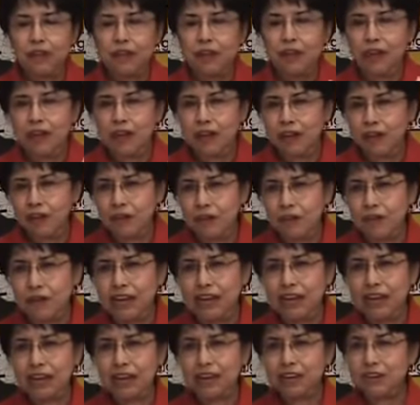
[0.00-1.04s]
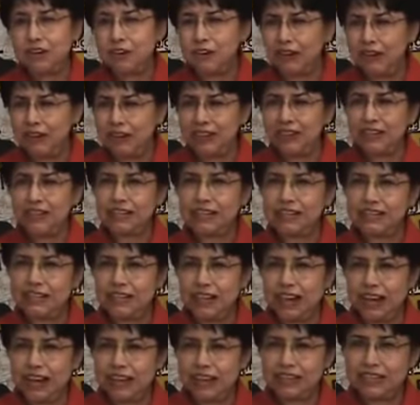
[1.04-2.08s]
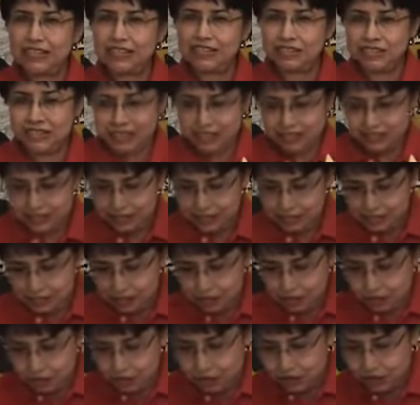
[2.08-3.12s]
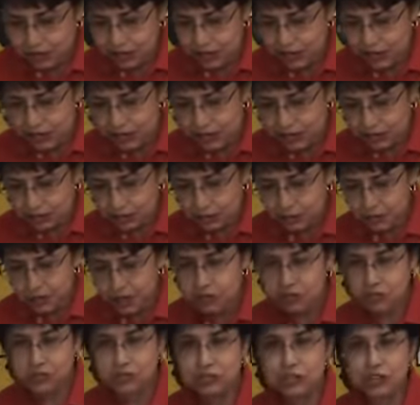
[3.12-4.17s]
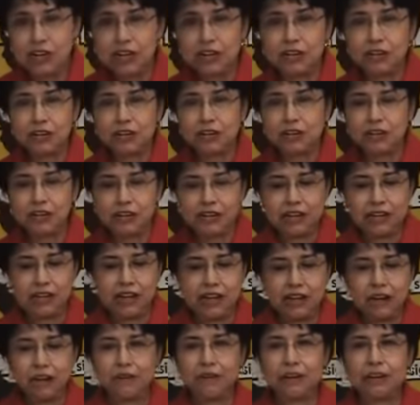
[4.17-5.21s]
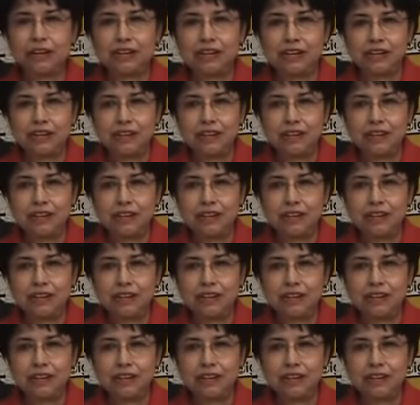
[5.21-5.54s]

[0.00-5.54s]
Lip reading: And how do you like it? Do you like the taste? Okay, now I want you to take your carrot.